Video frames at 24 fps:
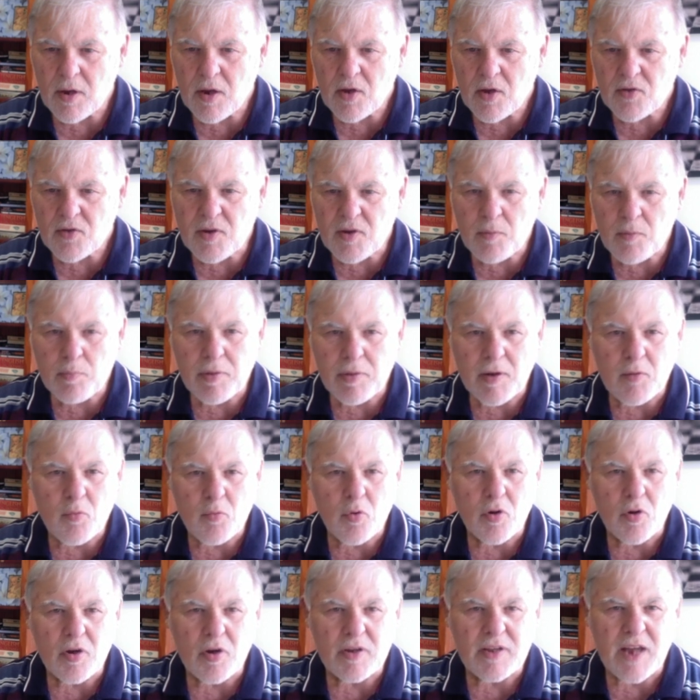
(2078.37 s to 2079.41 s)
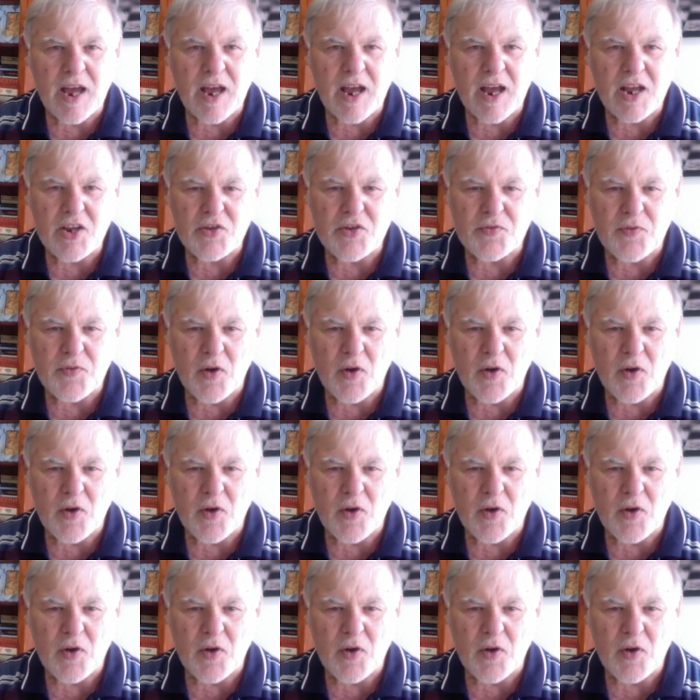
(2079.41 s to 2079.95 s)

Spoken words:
So he played rook on the h file